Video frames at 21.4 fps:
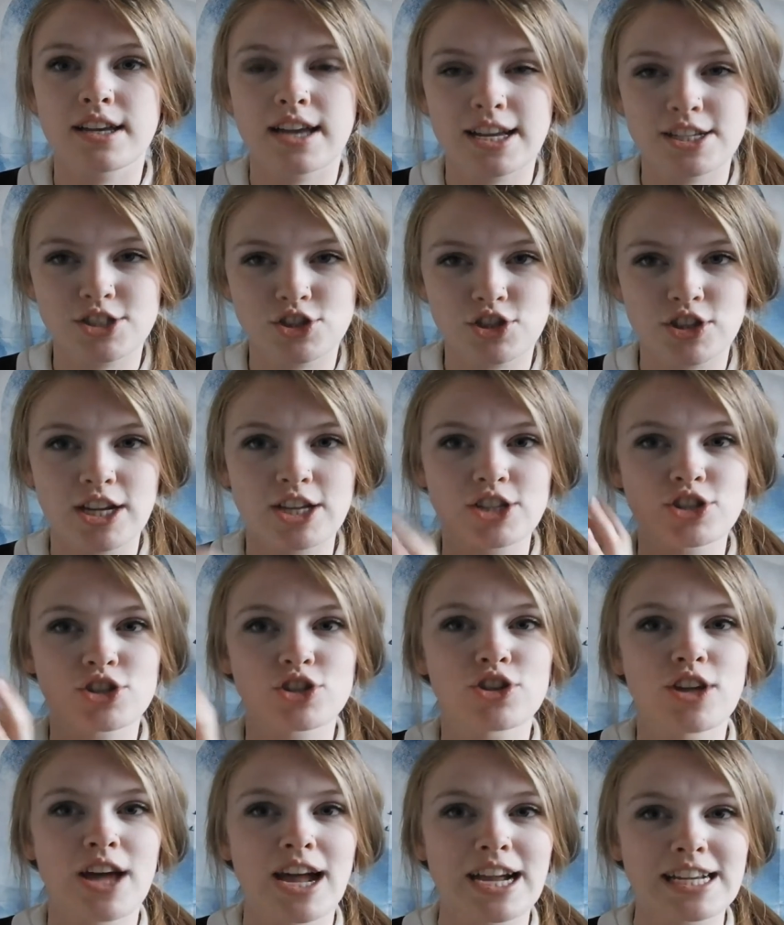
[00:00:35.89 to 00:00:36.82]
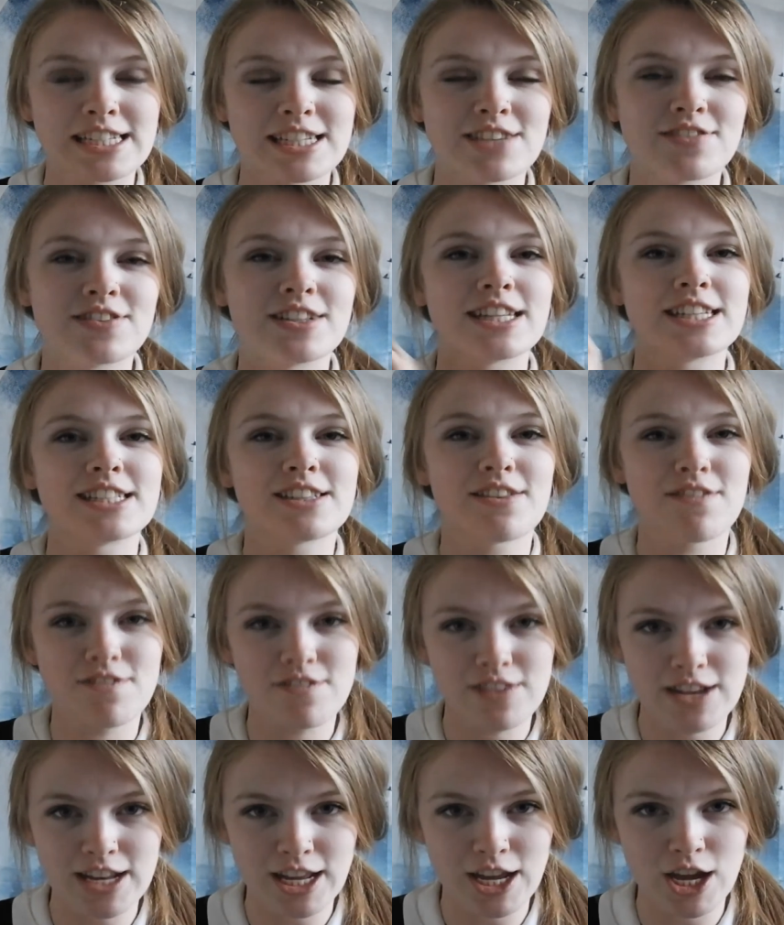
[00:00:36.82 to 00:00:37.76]
educational activities
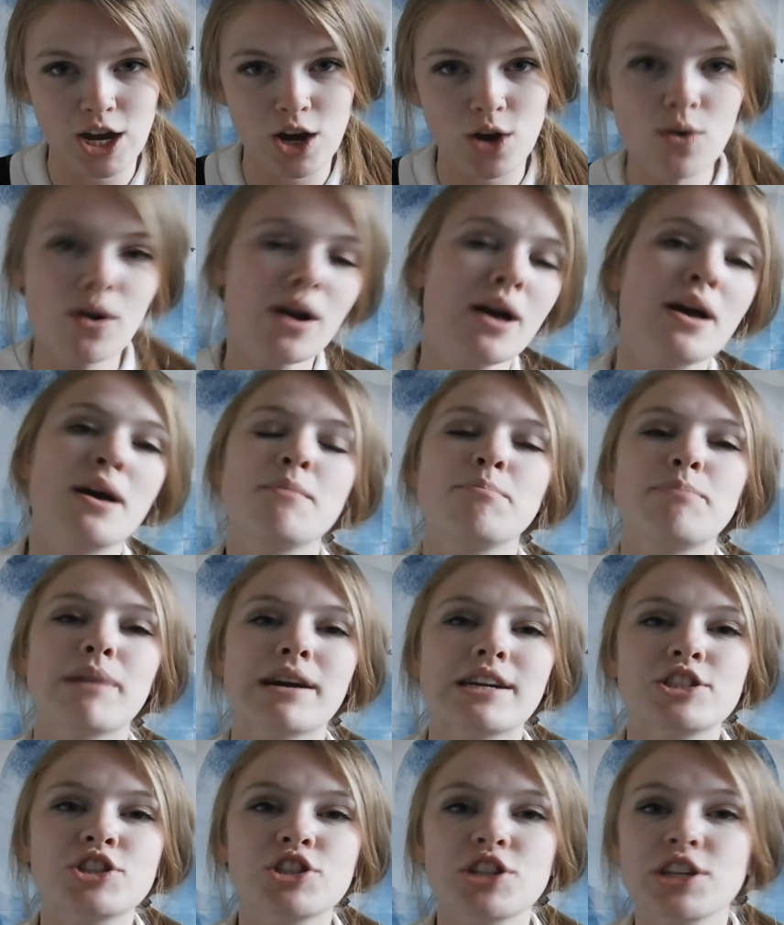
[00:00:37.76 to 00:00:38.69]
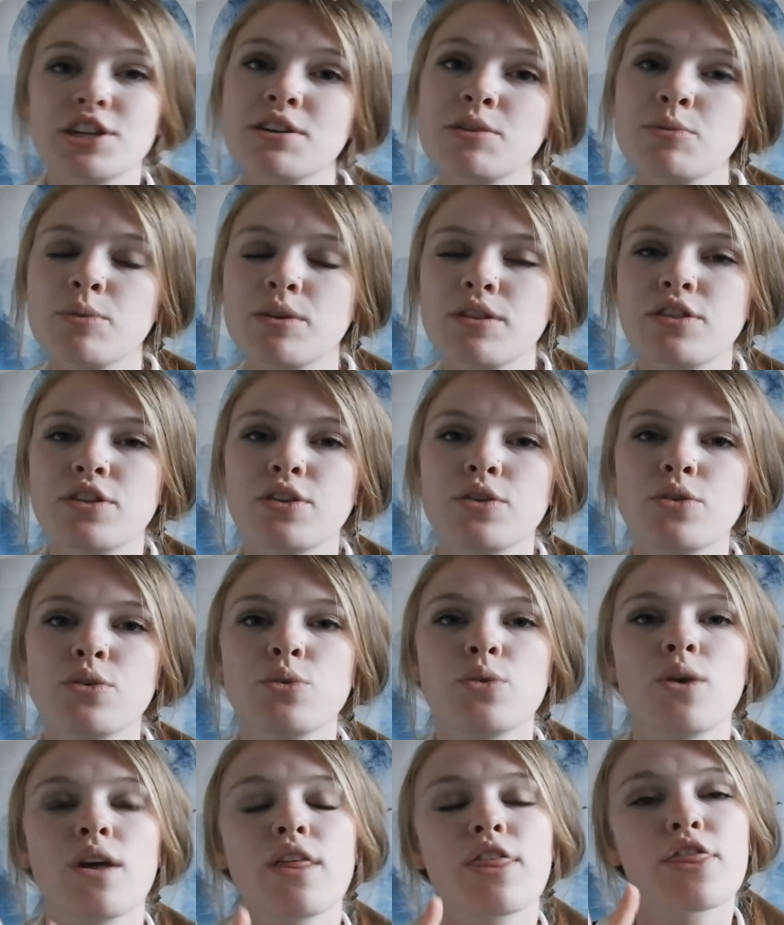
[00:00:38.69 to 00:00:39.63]
video by sharing with
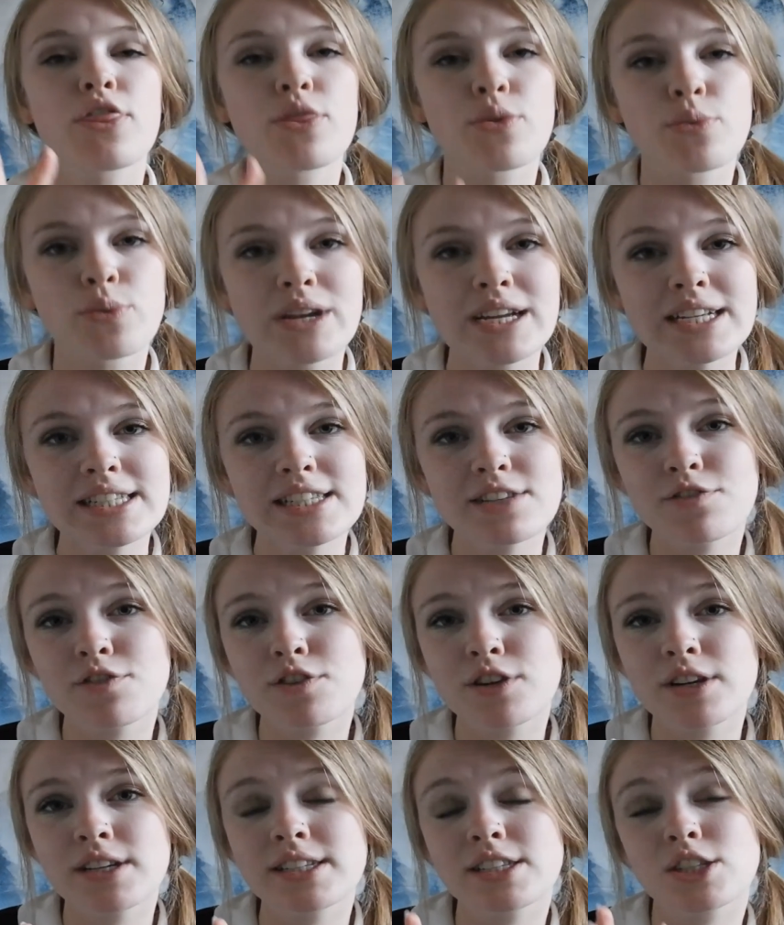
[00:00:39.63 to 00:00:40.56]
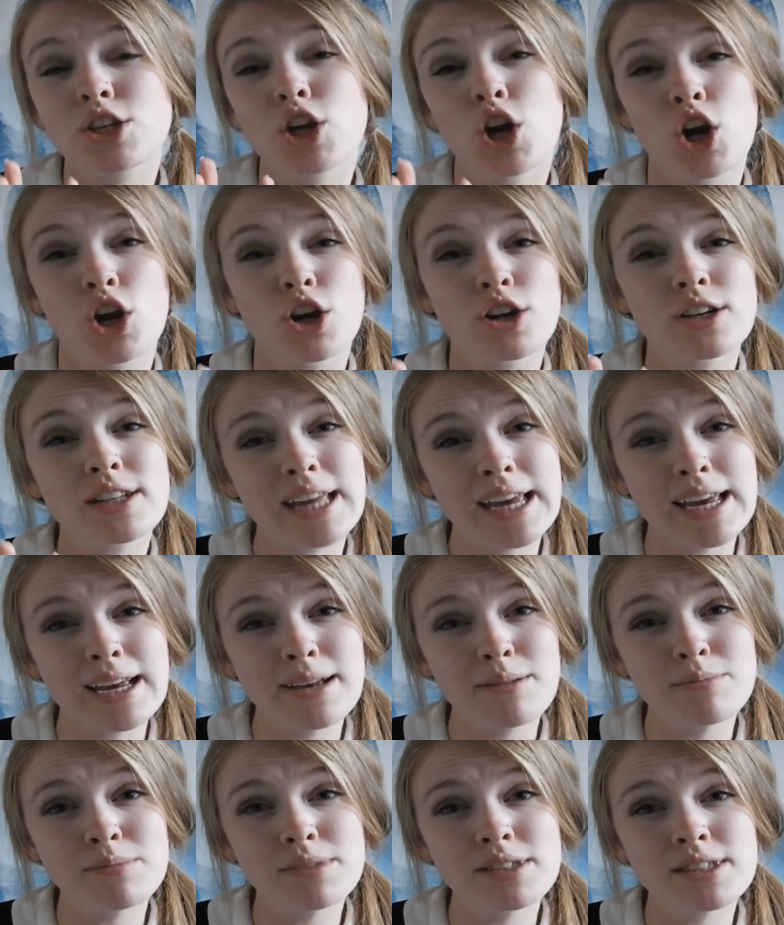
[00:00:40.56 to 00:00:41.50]
you 3 different card
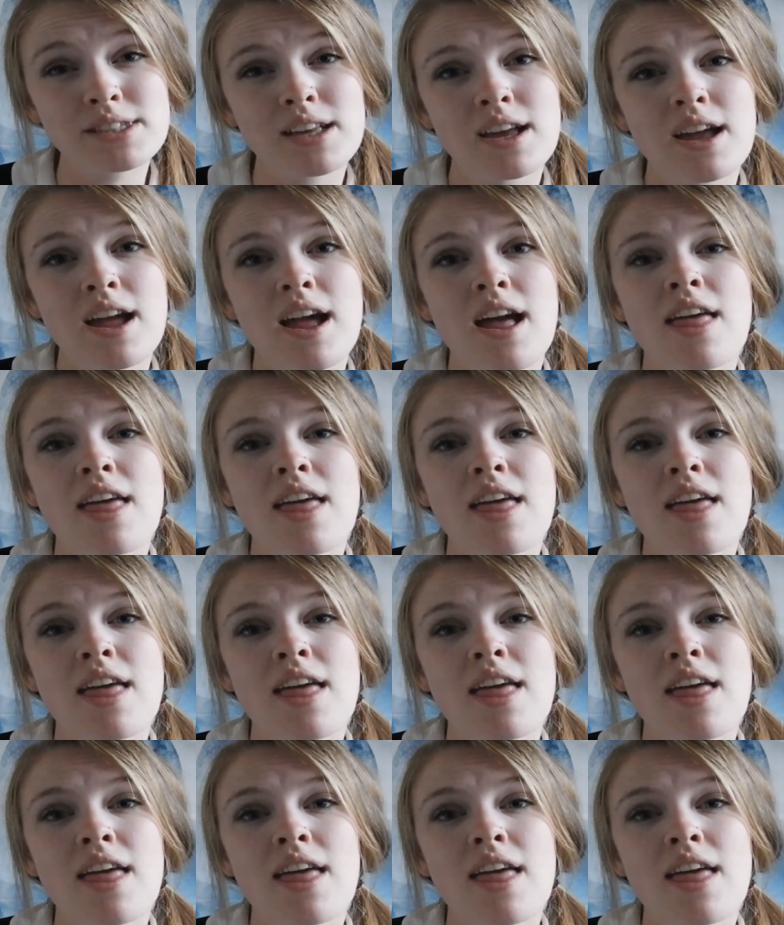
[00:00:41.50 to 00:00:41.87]
games